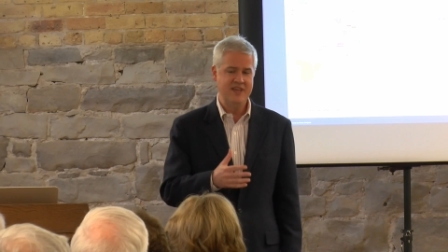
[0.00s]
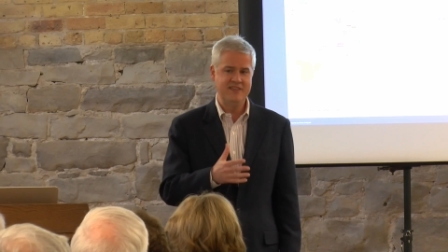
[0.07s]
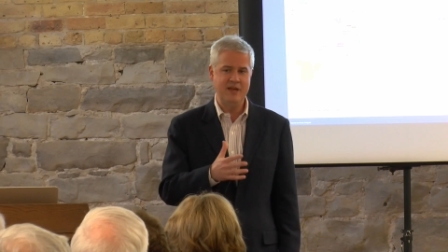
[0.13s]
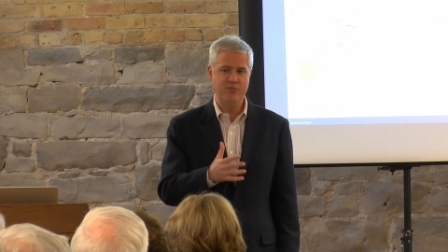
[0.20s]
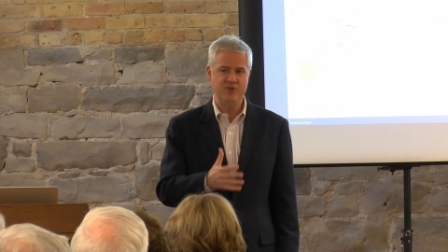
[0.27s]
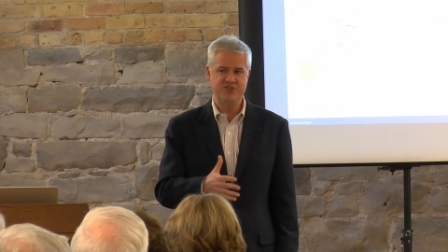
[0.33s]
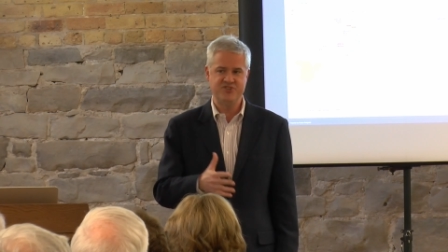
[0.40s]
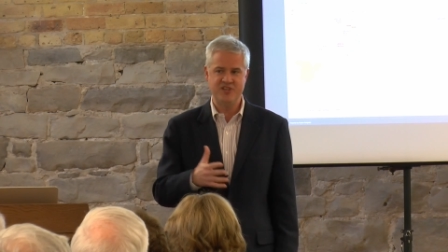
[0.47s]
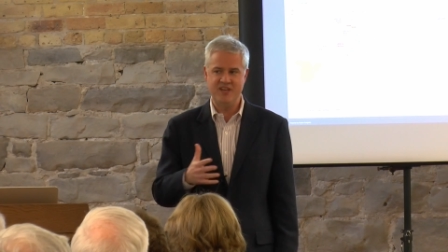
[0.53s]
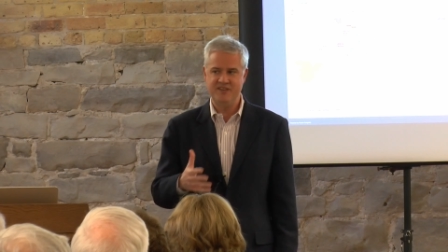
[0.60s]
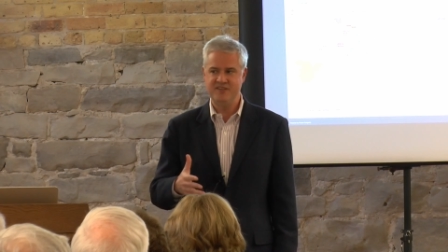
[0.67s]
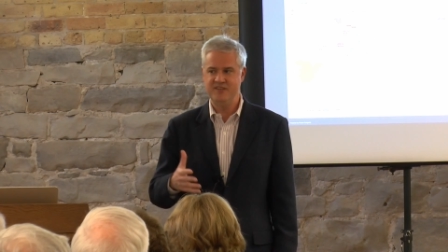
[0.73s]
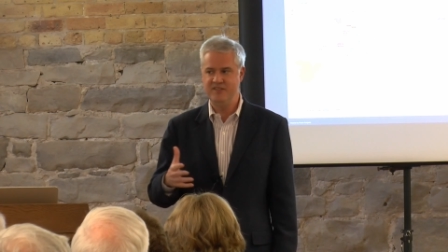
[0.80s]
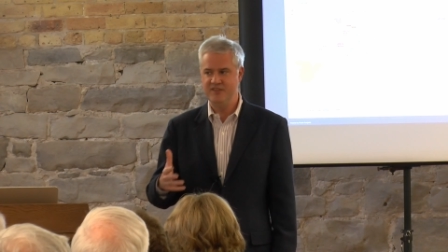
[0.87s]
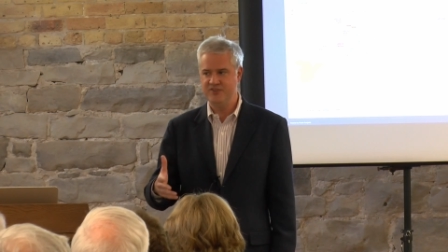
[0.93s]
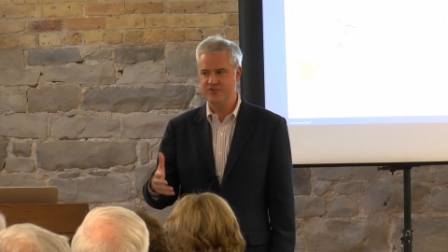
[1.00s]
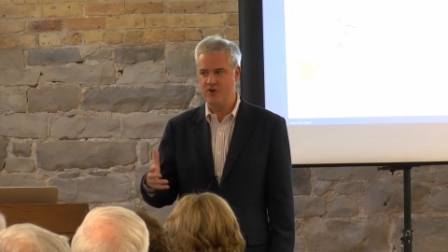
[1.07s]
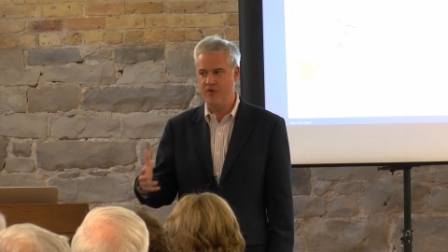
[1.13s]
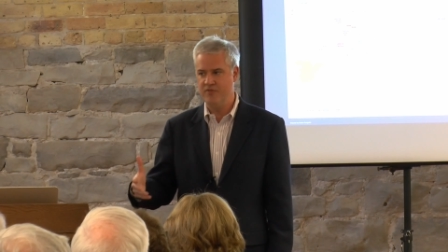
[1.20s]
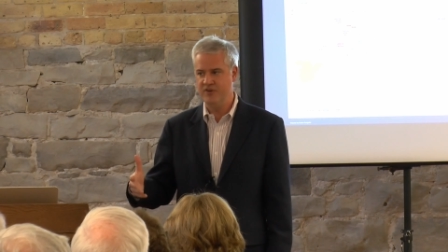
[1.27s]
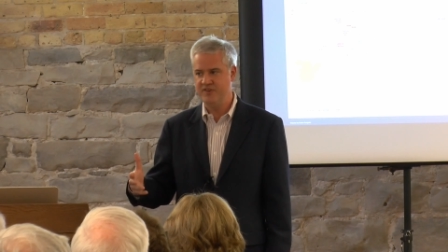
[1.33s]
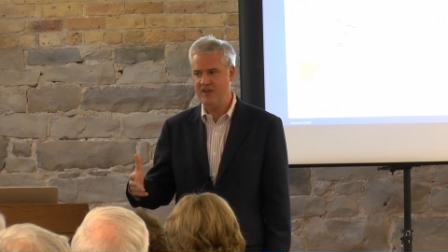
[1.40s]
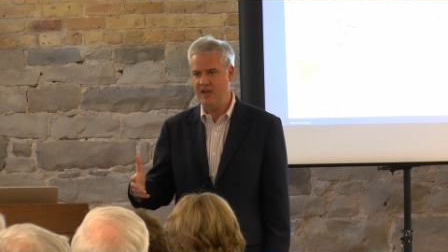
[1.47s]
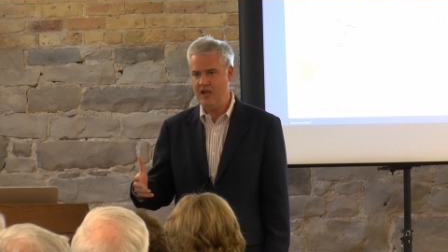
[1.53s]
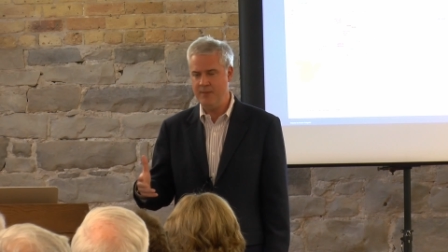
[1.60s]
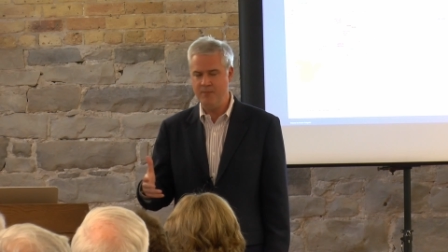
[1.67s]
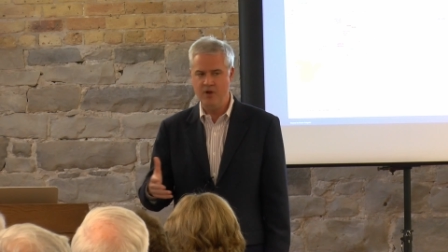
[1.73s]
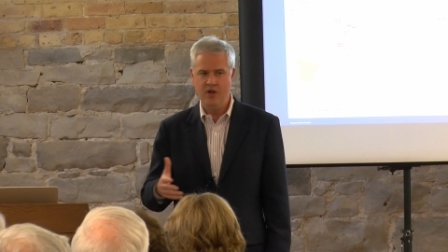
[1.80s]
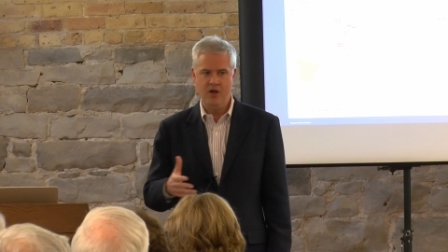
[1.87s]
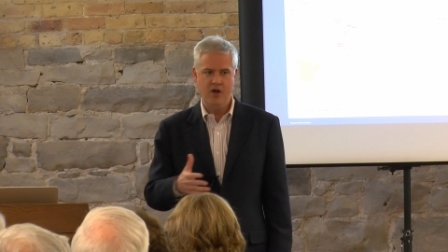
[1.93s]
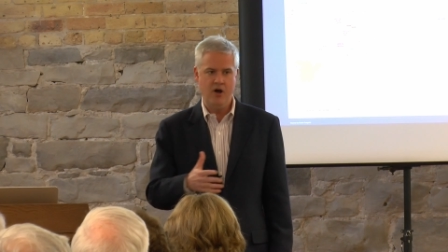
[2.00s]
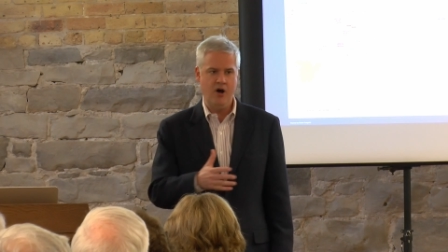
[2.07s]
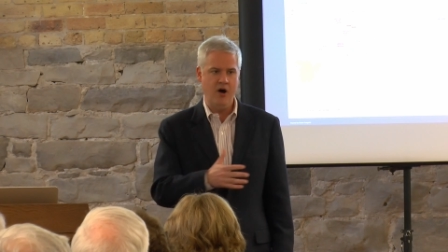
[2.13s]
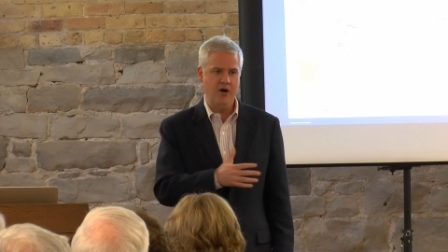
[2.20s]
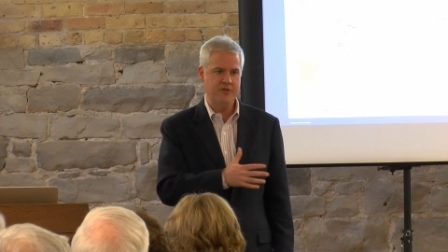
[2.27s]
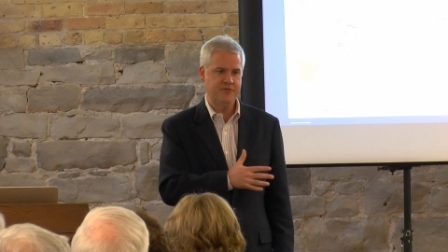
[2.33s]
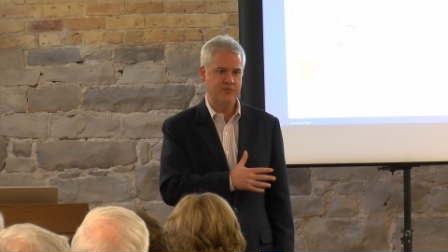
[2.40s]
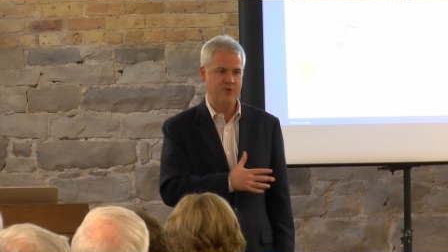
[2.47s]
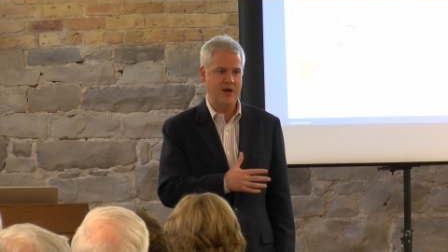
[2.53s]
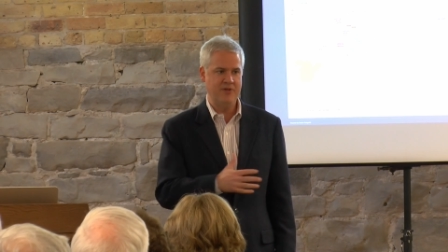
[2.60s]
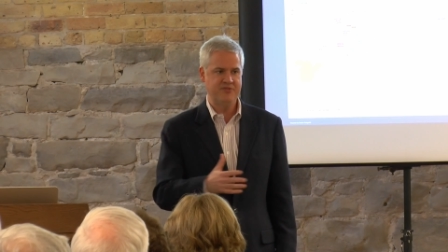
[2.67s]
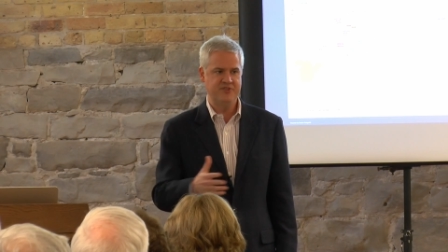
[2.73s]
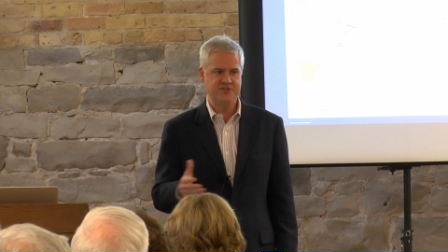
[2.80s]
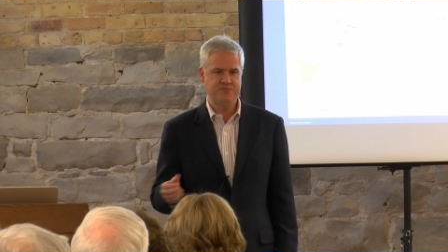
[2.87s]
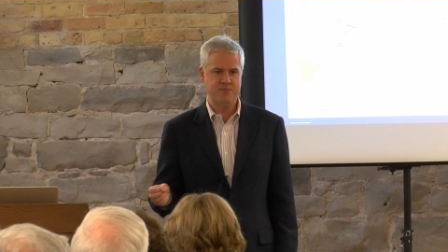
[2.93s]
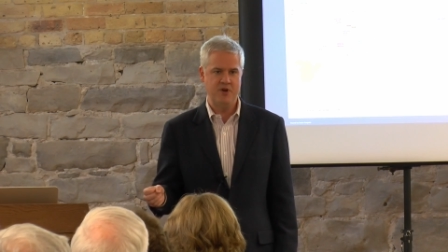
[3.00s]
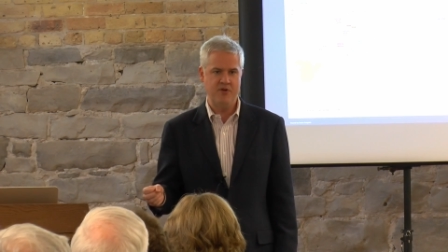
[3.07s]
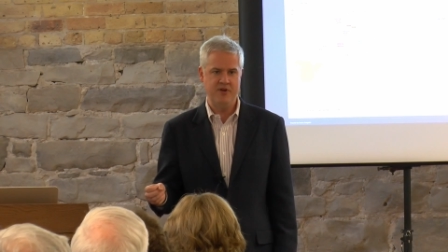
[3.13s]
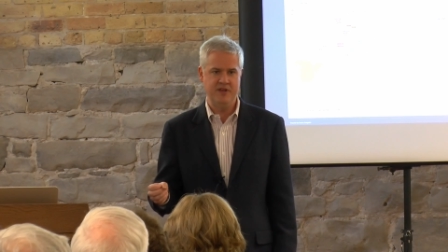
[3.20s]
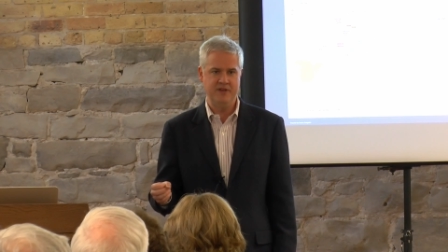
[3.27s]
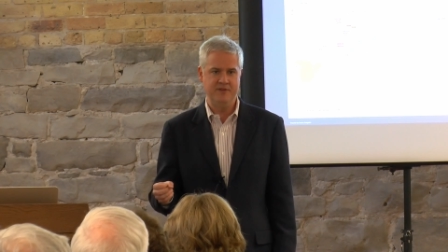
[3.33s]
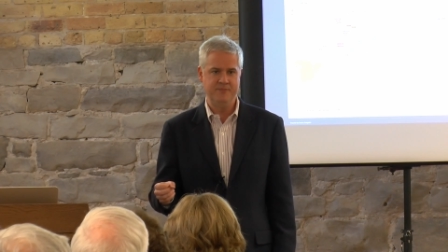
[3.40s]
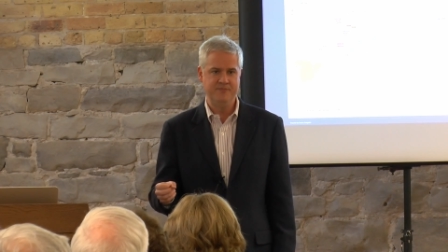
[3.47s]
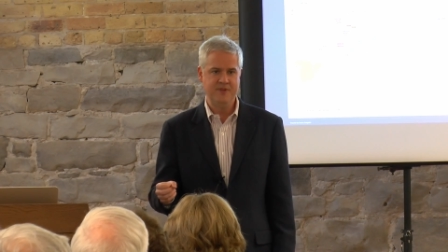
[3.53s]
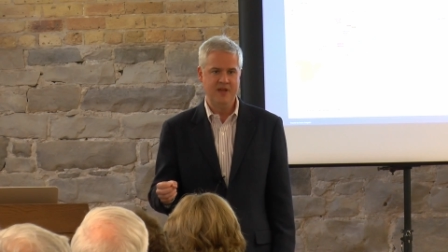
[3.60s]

they resented this over time, all throughout this period.